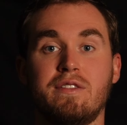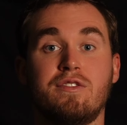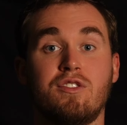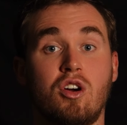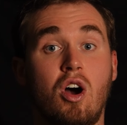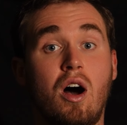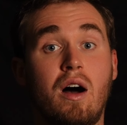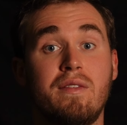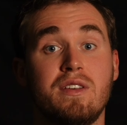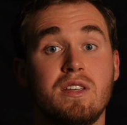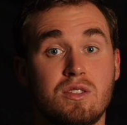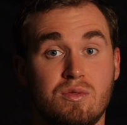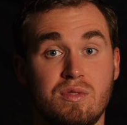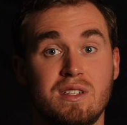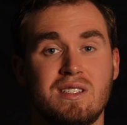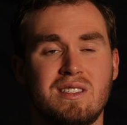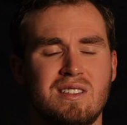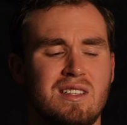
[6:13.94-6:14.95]
for obvious
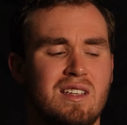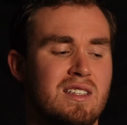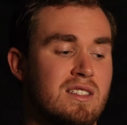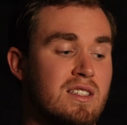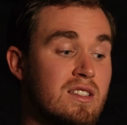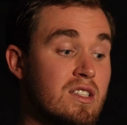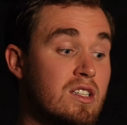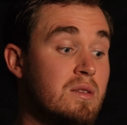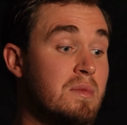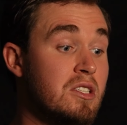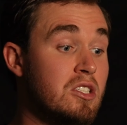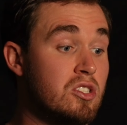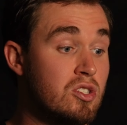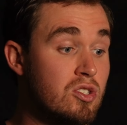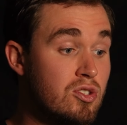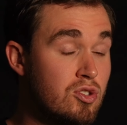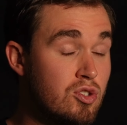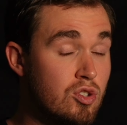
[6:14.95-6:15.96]
reasons, because it's going to be
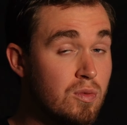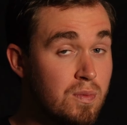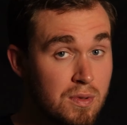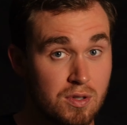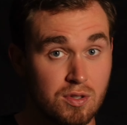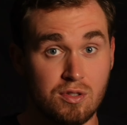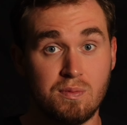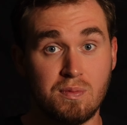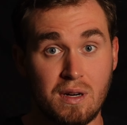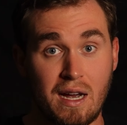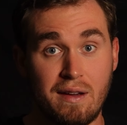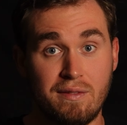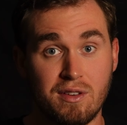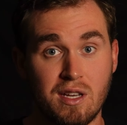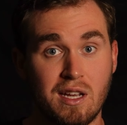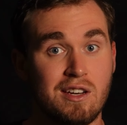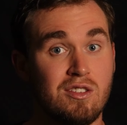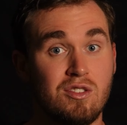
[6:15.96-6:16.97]
super, super
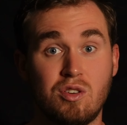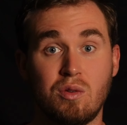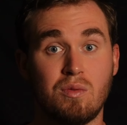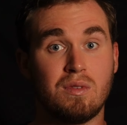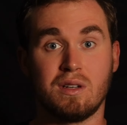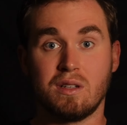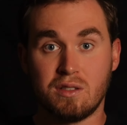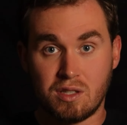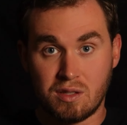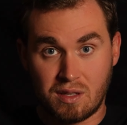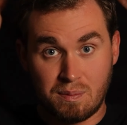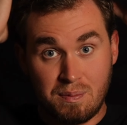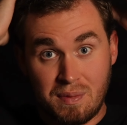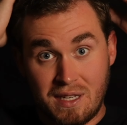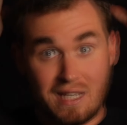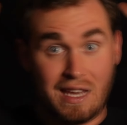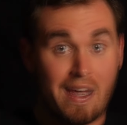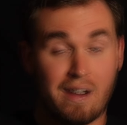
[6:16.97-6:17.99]
heavy, and you don't want to just
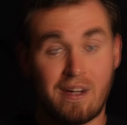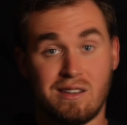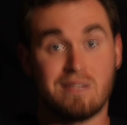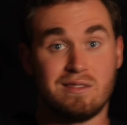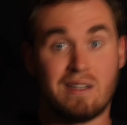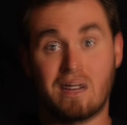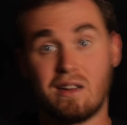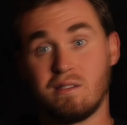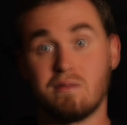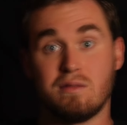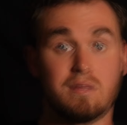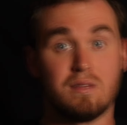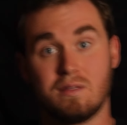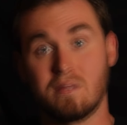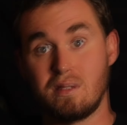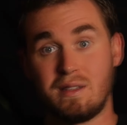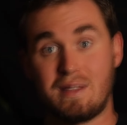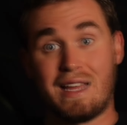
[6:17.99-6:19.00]
be carrying around
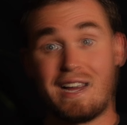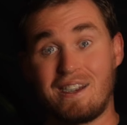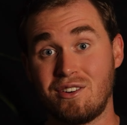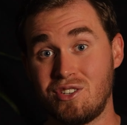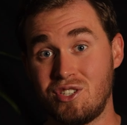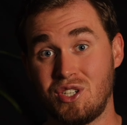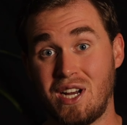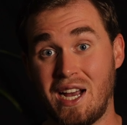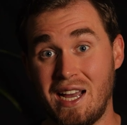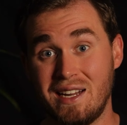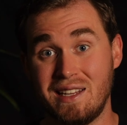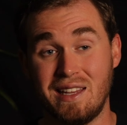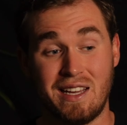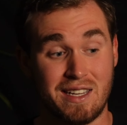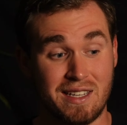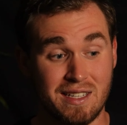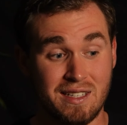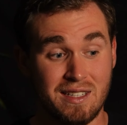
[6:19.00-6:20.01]
that on your head.
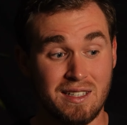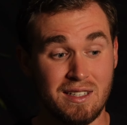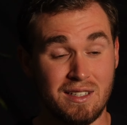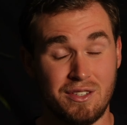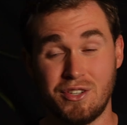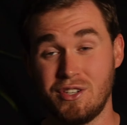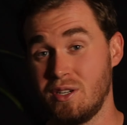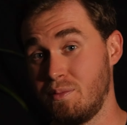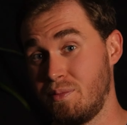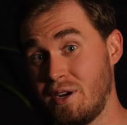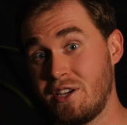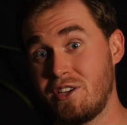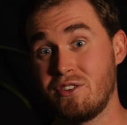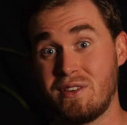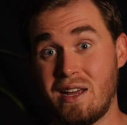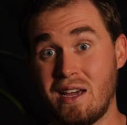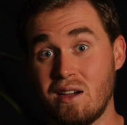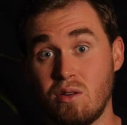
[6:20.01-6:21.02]
Like, you're going to break
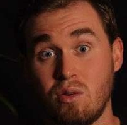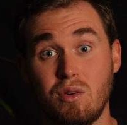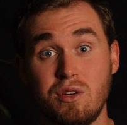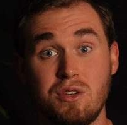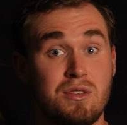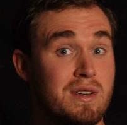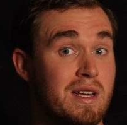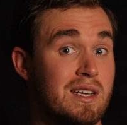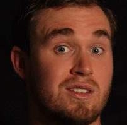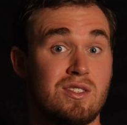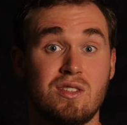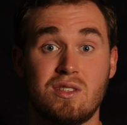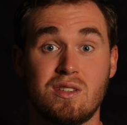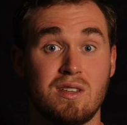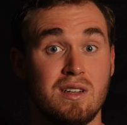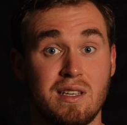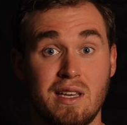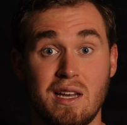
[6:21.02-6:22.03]
your neck, or your neck's just
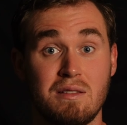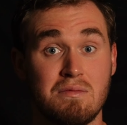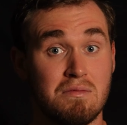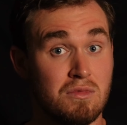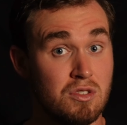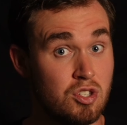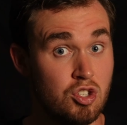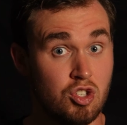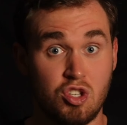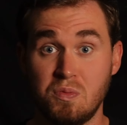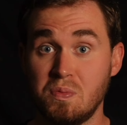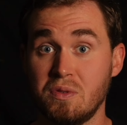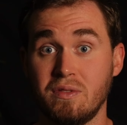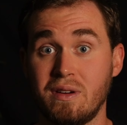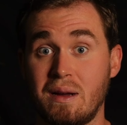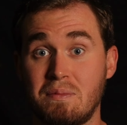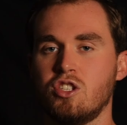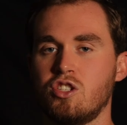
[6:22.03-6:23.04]
going to get super
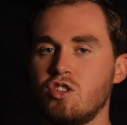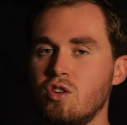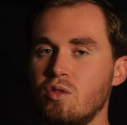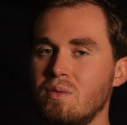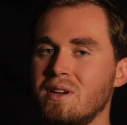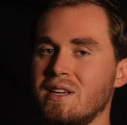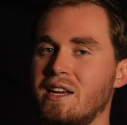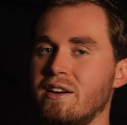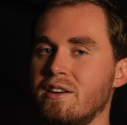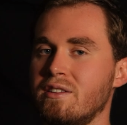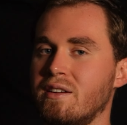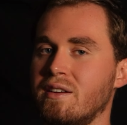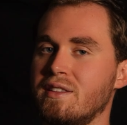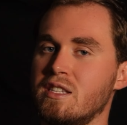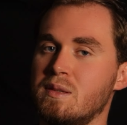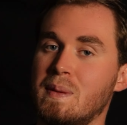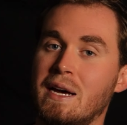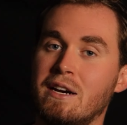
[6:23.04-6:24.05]
ripped. So you don't want to carry around
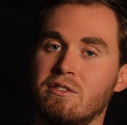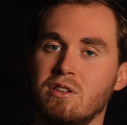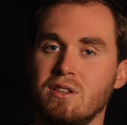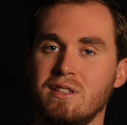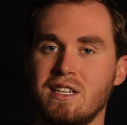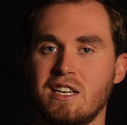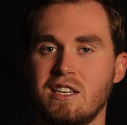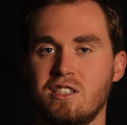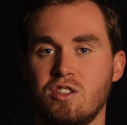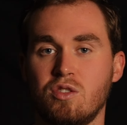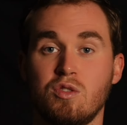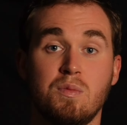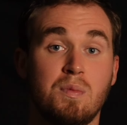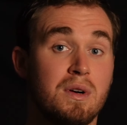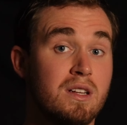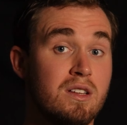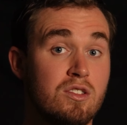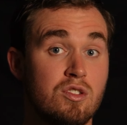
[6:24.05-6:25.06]
this battery all day, so you
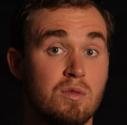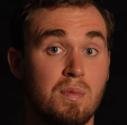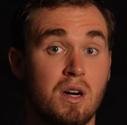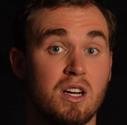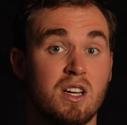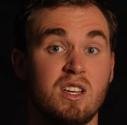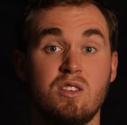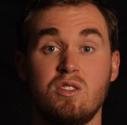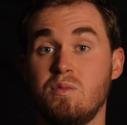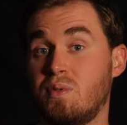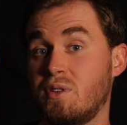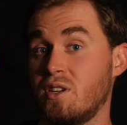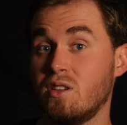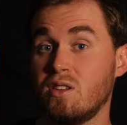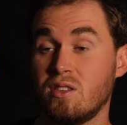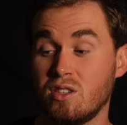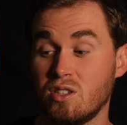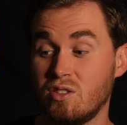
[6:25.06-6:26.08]
put it in your pocket, you put it
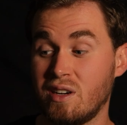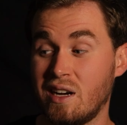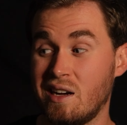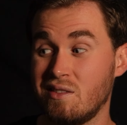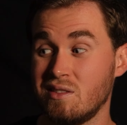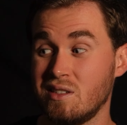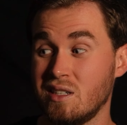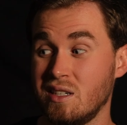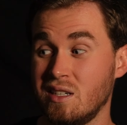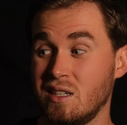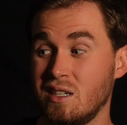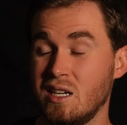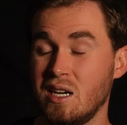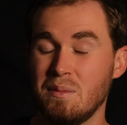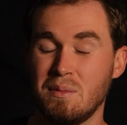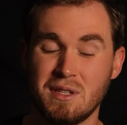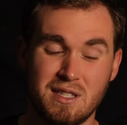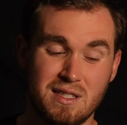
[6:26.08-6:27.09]
on the ground.
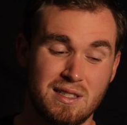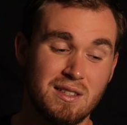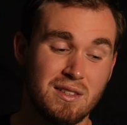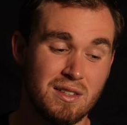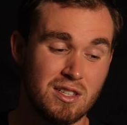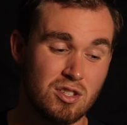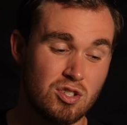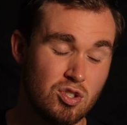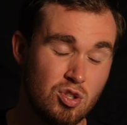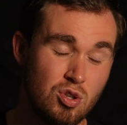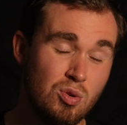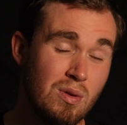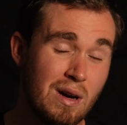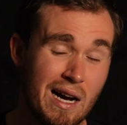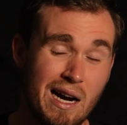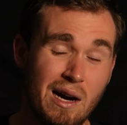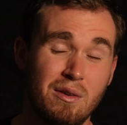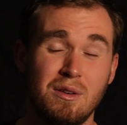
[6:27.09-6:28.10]
But still, this
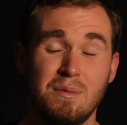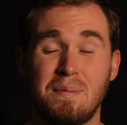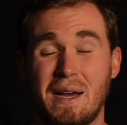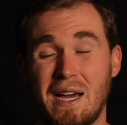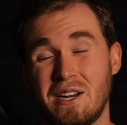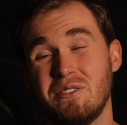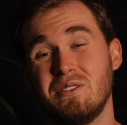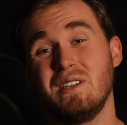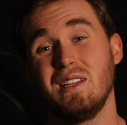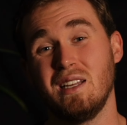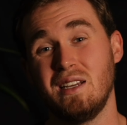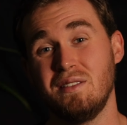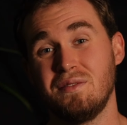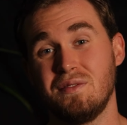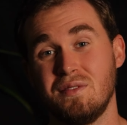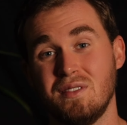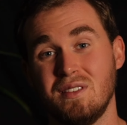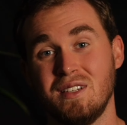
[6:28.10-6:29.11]
2-hour battery
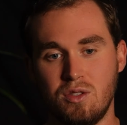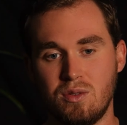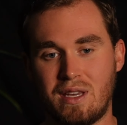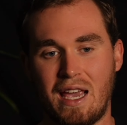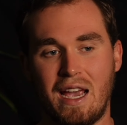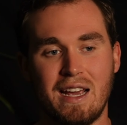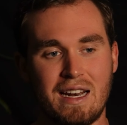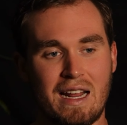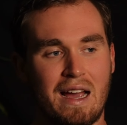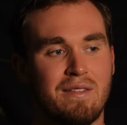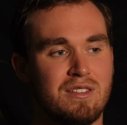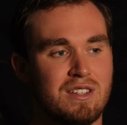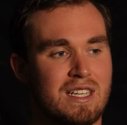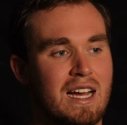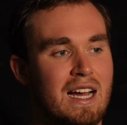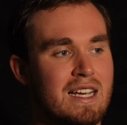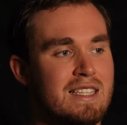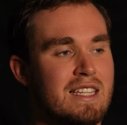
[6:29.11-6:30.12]
life, you can't
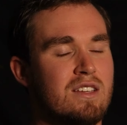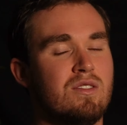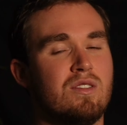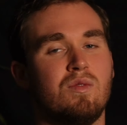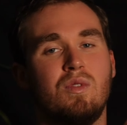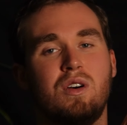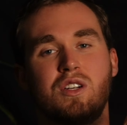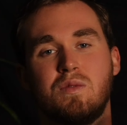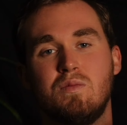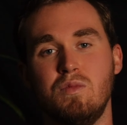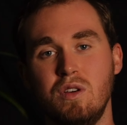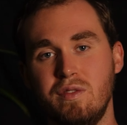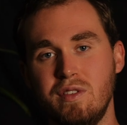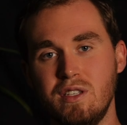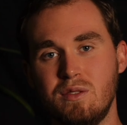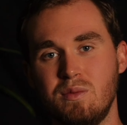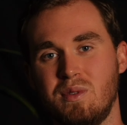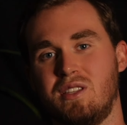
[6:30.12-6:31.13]
advertise that you can watch
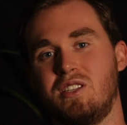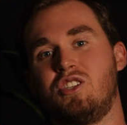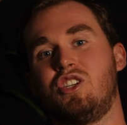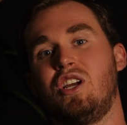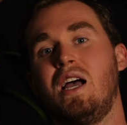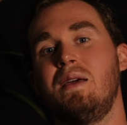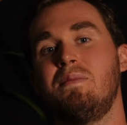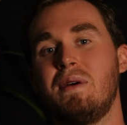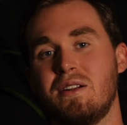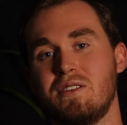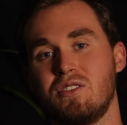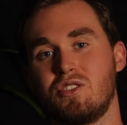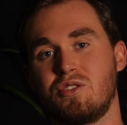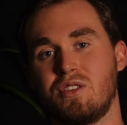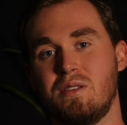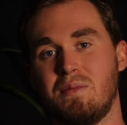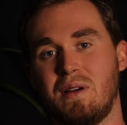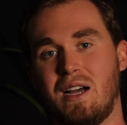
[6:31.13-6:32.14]
movies with a giant mountain
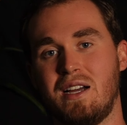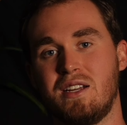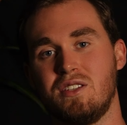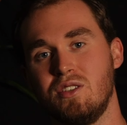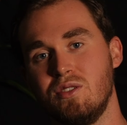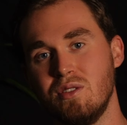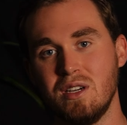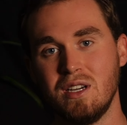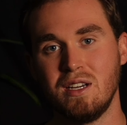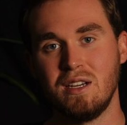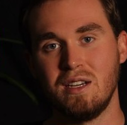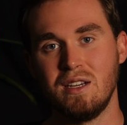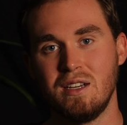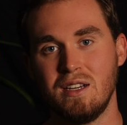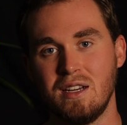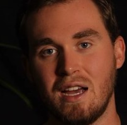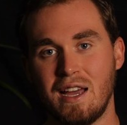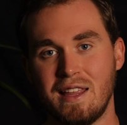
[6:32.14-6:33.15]
screen behind you
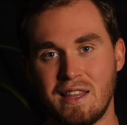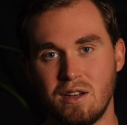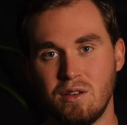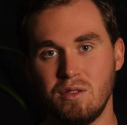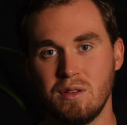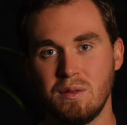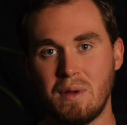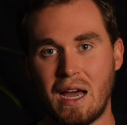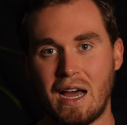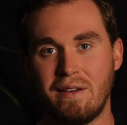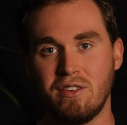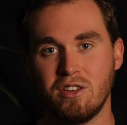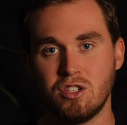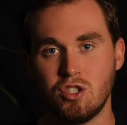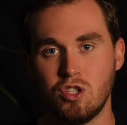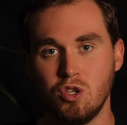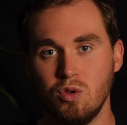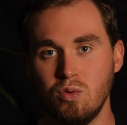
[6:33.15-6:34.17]
and then only have a
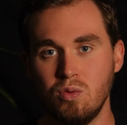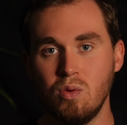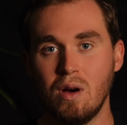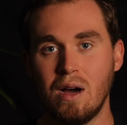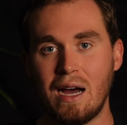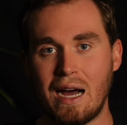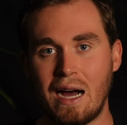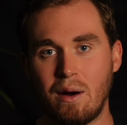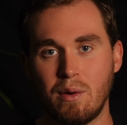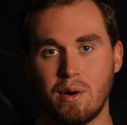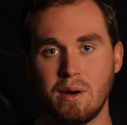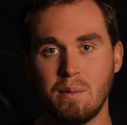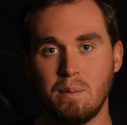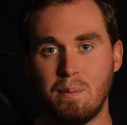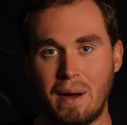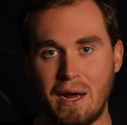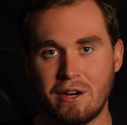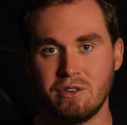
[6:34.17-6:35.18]
2-hour
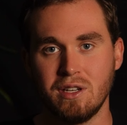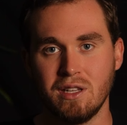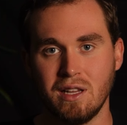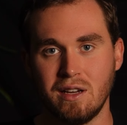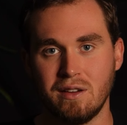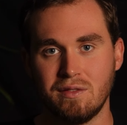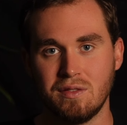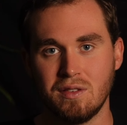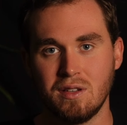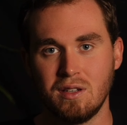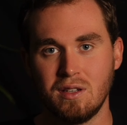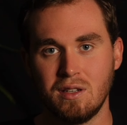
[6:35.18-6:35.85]
battery life.